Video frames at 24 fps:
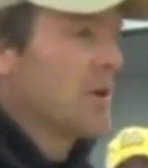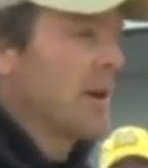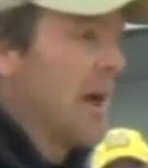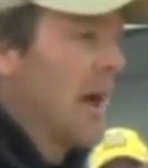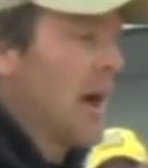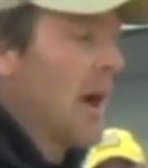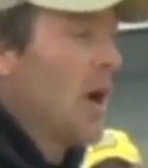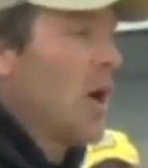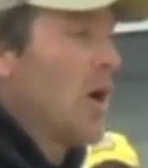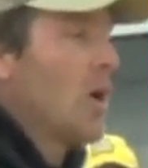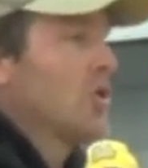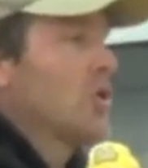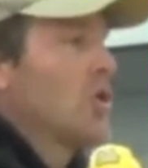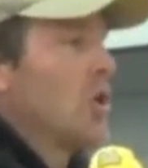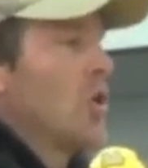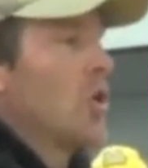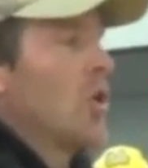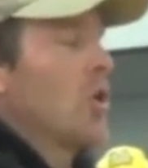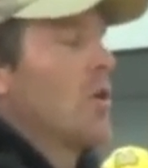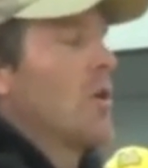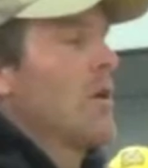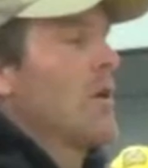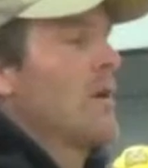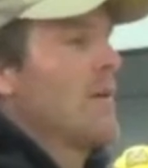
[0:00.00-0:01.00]

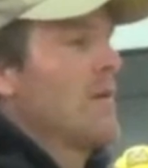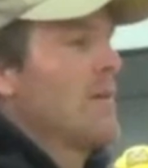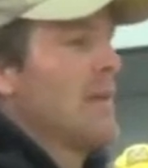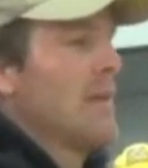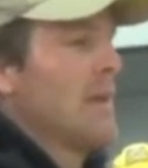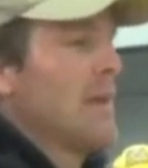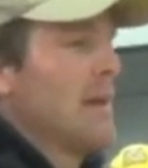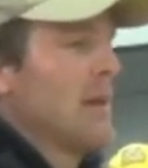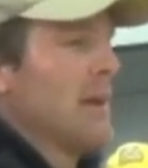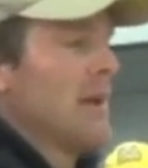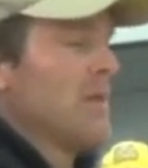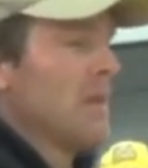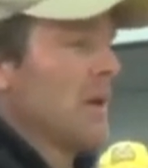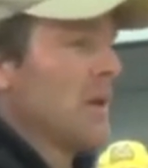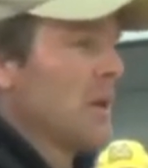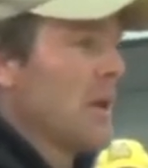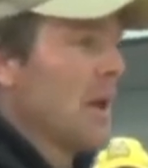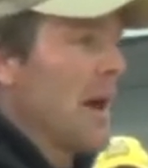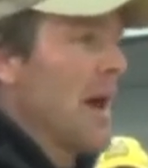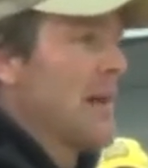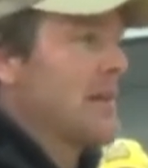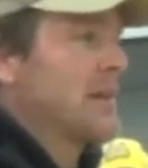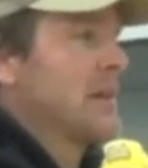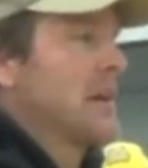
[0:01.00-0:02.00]
Character and the
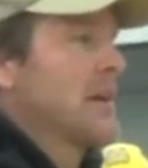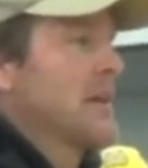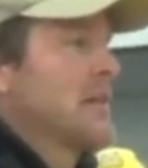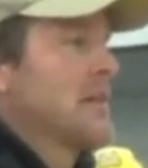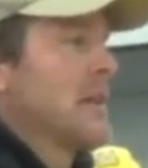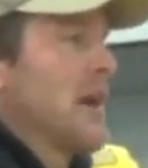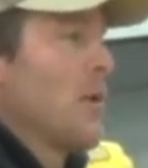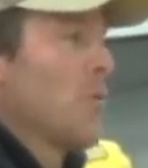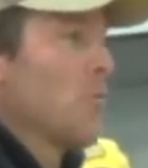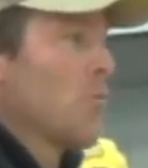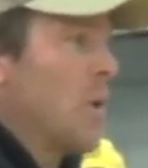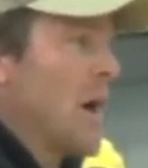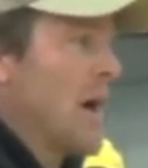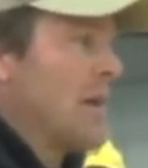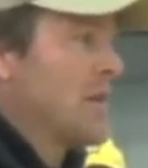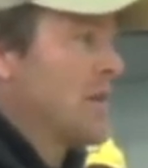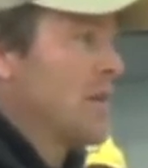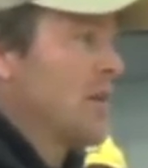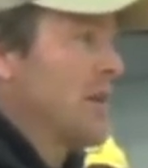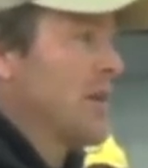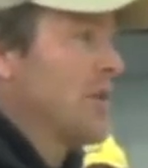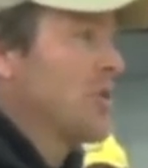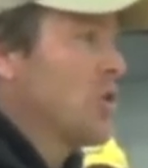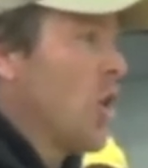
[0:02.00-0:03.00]
lessons that
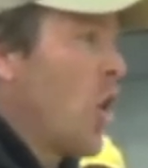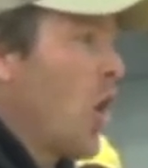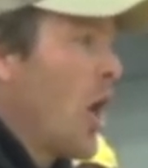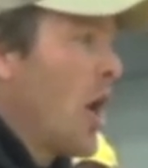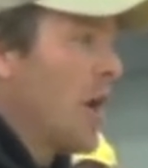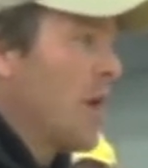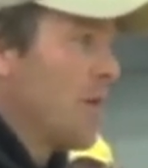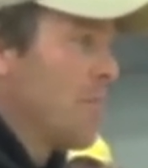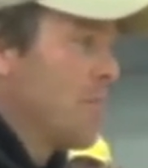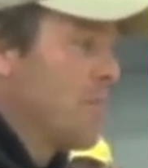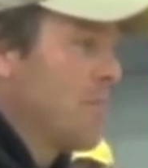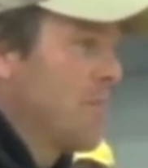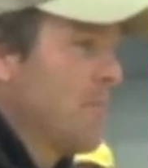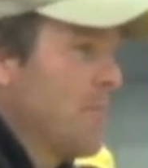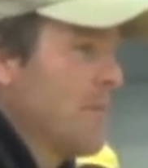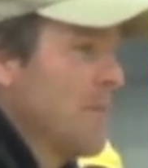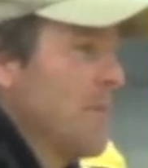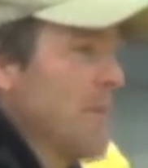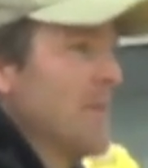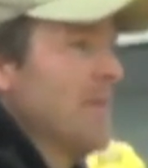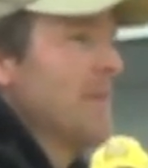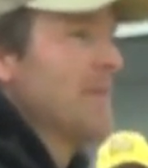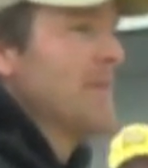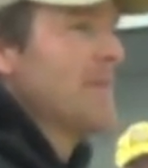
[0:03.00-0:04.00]
wrestling taught them,
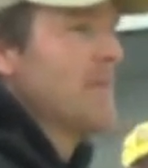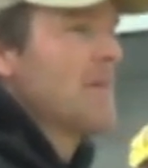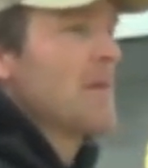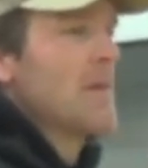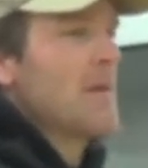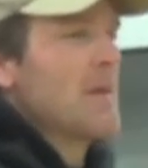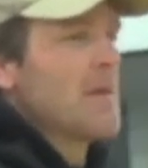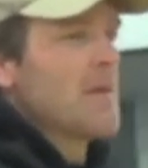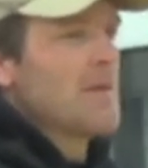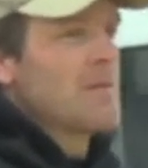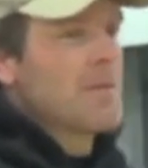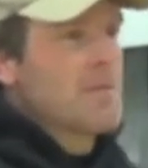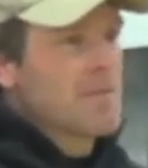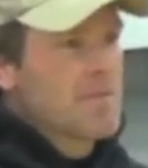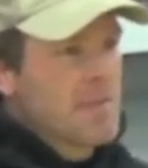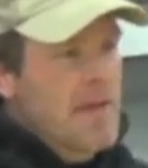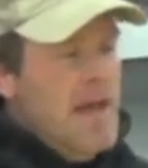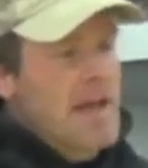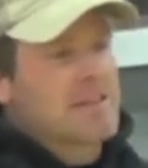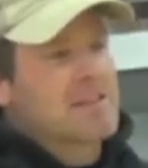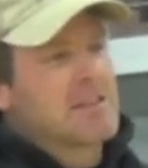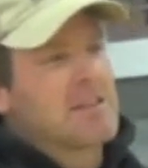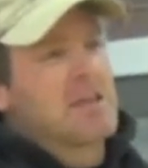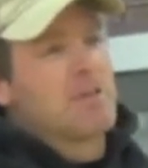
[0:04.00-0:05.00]

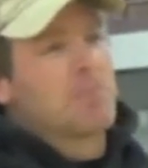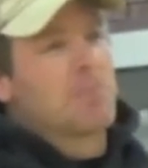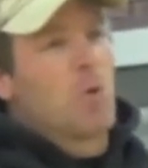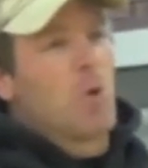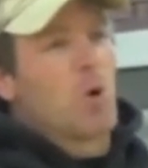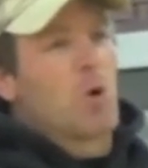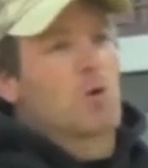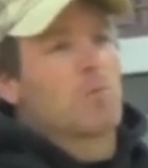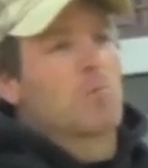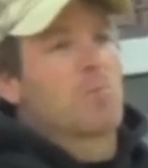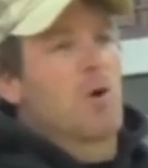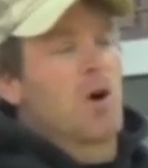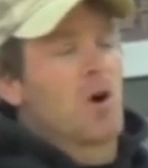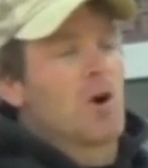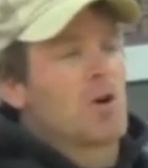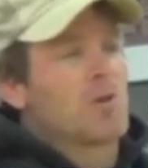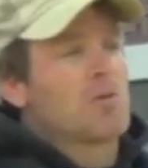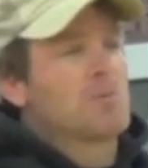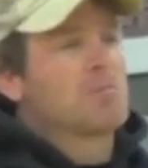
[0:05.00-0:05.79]
that's the important part.